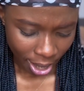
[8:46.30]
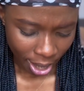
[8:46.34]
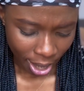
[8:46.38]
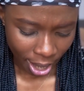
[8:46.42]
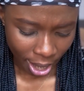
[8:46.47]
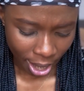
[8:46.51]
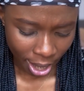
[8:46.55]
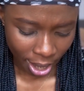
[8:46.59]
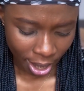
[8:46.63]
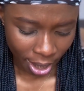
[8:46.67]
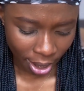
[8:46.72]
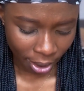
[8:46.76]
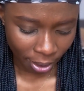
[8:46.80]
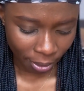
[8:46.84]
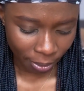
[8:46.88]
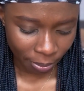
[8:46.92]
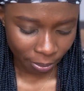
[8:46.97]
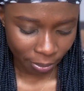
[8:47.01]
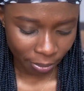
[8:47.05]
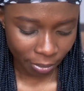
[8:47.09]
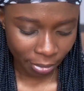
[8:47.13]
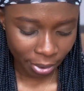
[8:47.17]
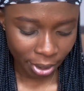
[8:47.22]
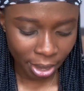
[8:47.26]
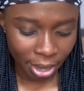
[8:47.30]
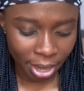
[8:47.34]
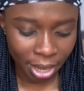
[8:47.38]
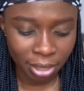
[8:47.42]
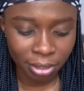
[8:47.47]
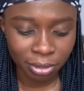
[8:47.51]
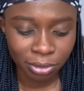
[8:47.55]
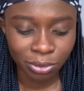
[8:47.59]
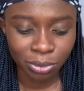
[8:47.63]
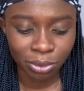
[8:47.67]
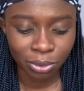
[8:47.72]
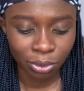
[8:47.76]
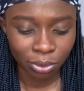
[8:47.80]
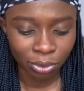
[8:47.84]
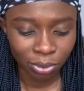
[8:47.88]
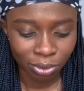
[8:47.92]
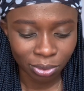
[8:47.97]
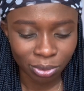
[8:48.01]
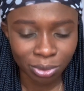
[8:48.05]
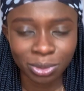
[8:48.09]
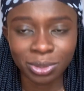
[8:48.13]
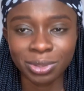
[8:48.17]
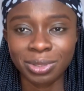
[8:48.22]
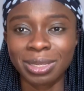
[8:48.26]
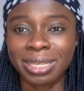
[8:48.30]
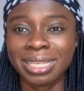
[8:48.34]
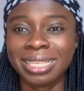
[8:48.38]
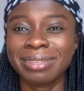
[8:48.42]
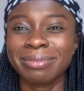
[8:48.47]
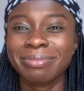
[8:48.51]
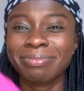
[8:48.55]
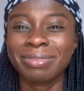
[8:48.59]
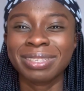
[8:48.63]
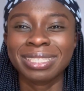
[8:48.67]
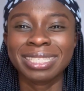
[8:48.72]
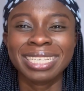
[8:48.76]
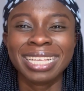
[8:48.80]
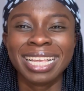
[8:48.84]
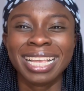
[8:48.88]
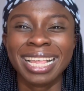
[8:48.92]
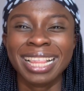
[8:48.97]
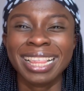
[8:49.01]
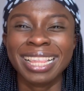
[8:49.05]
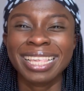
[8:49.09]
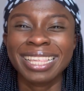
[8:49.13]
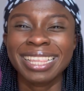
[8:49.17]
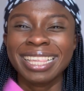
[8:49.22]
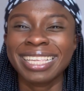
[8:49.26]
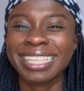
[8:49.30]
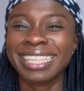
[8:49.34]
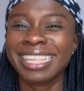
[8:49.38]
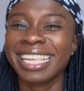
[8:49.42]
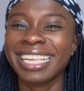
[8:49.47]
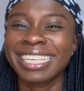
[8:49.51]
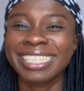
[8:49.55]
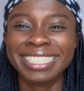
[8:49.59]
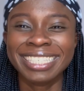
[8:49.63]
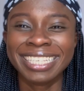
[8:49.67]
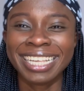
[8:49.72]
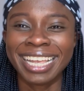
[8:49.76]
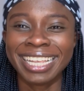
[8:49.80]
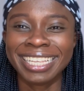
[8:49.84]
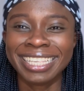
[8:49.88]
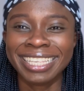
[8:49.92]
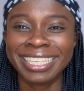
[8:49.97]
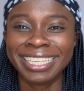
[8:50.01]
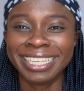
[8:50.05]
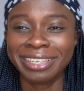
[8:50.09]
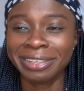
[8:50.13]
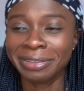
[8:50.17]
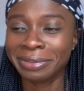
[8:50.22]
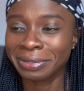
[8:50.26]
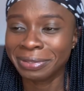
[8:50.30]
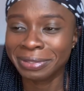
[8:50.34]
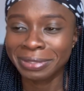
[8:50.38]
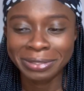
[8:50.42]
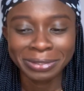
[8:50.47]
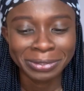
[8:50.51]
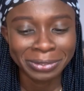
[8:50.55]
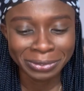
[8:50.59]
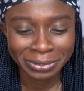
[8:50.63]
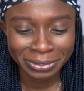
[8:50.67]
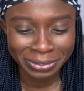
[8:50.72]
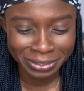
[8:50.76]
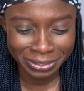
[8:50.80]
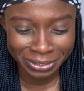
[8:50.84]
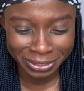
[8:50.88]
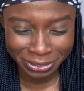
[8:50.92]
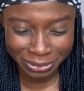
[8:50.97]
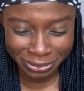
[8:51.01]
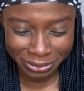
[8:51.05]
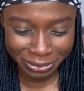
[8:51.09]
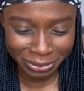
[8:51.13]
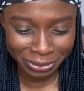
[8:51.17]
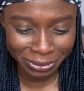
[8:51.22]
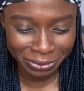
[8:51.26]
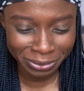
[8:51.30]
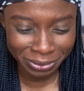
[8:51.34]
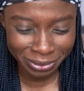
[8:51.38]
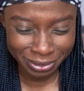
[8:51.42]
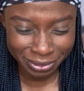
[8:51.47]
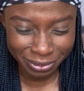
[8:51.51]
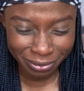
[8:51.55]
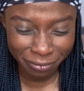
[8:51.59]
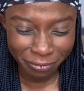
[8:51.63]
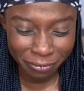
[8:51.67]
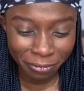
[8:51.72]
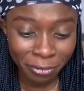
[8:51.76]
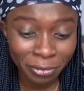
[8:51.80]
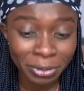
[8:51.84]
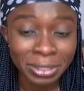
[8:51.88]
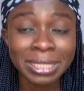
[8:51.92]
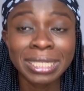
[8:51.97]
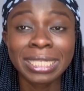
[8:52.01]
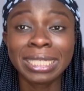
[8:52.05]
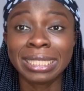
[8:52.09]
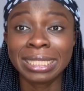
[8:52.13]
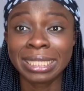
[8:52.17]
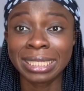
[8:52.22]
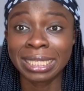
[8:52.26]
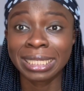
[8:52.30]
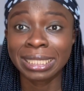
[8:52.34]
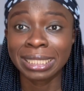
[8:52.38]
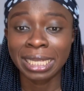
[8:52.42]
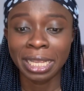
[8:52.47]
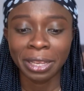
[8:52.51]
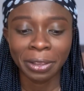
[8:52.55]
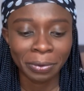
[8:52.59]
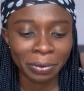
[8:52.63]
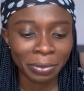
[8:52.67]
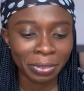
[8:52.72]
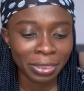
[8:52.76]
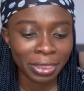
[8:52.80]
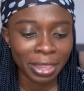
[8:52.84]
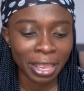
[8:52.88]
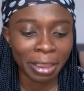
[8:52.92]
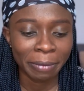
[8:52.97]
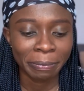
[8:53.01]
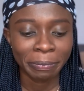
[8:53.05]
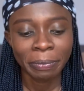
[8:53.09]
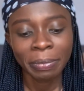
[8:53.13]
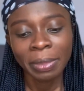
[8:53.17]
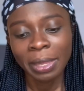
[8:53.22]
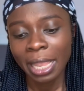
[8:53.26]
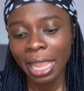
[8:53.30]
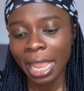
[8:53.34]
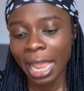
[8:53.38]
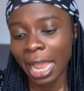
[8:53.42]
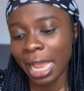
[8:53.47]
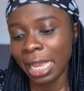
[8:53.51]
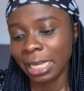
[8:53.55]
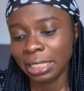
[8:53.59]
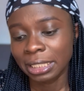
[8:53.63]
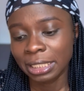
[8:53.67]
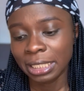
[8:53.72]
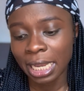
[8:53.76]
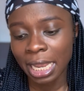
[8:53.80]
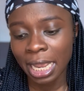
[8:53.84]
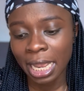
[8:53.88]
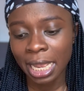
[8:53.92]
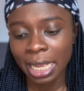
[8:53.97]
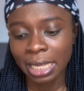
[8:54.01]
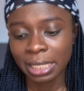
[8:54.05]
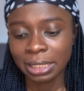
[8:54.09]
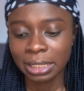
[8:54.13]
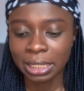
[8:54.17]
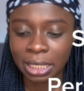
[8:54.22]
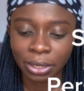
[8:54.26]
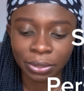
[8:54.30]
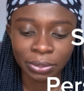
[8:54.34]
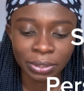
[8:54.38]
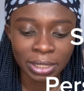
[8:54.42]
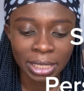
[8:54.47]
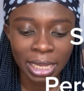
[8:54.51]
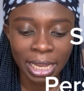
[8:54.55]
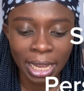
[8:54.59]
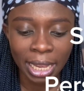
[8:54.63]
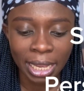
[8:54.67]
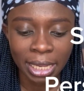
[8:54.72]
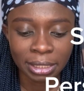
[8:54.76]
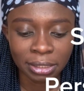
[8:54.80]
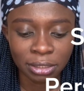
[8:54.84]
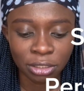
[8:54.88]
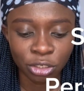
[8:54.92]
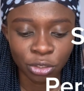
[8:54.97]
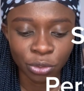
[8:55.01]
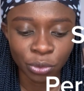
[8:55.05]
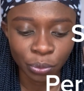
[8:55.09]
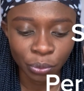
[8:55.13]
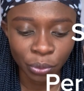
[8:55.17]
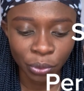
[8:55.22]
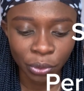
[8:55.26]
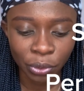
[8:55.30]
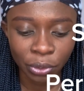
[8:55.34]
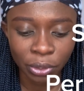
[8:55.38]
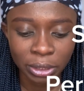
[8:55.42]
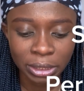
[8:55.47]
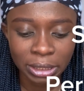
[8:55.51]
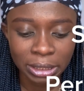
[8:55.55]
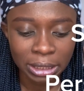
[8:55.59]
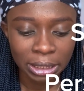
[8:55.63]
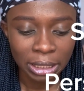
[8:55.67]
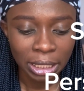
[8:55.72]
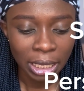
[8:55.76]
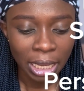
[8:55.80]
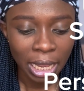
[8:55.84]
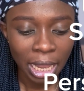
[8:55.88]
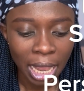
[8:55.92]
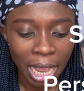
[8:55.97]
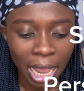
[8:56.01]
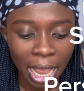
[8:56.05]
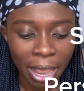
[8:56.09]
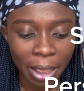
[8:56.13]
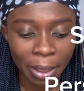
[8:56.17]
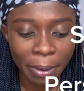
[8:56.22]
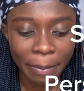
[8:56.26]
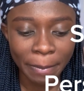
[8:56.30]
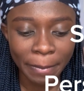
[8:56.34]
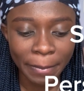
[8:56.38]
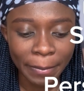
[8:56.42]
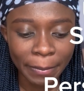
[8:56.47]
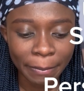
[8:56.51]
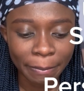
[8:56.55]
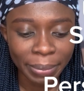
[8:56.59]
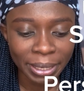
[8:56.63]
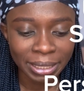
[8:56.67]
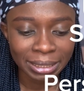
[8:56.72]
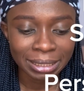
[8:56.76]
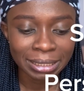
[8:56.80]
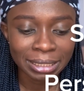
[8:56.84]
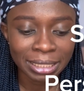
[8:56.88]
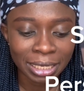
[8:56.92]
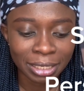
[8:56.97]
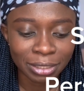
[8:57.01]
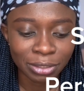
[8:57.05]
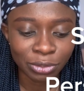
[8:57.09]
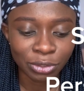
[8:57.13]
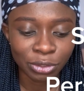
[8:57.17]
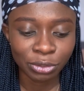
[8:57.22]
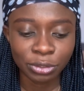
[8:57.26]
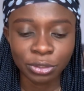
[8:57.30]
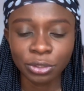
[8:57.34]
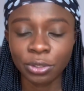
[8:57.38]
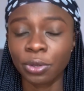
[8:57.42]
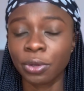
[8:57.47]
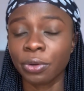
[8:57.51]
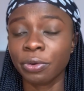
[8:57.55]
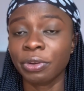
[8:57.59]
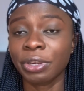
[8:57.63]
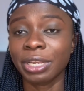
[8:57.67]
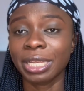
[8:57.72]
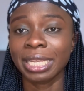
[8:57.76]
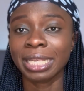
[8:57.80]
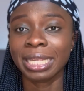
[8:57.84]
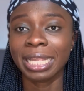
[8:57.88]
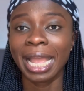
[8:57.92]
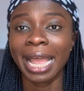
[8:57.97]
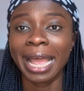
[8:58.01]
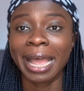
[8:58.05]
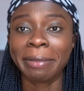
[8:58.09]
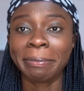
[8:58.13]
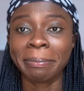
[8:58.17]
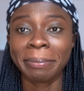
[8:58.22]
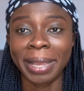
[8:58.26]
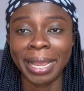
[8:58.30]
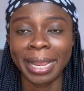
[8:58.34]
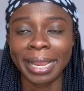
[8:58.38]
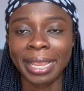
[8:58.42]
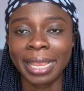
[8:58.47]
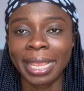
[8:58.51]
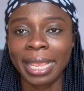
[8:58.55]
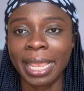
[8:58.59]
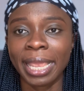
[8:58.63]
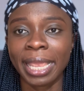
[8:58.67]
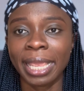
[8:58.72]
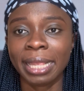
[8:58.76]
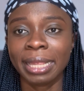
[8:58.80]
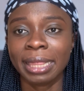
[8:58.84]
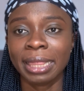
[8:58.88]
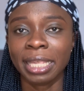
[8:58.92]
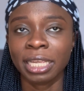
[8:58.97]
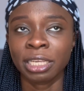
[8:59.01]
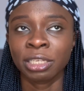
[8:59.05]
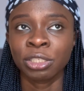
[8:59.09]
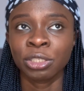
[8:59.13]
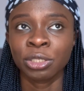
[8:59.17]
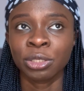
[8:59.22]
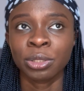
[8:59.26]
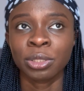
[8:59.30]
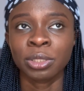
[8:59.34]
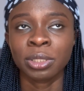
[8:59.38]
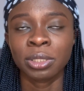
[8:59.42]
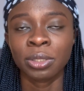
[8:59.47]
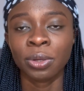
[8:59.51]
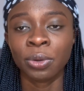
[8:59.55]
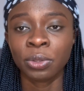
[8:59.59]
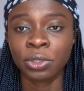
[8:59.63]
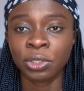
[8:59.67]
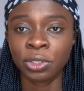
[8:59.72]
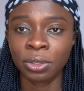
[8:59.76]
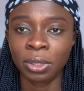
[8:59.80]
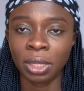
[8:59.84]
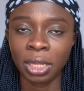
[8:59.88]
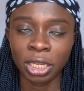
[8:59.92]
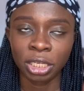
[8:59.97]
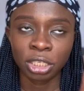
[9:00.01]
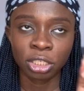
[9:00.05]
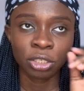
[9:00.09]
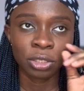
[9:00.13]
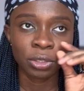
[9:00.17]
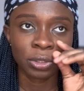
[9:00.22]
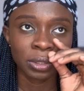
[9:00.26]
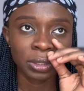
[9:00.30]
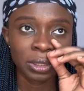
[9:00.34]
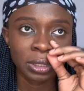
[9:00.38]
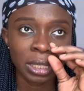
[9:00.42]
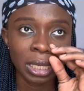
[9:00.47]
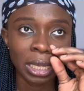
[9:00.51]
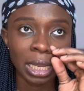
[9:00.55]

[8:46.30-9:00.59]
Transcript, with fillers: um yeah so those are basically the things i used just just those four things the second time Archer Saunders UWorld, um personal tutoring and mackay lectures audio lectures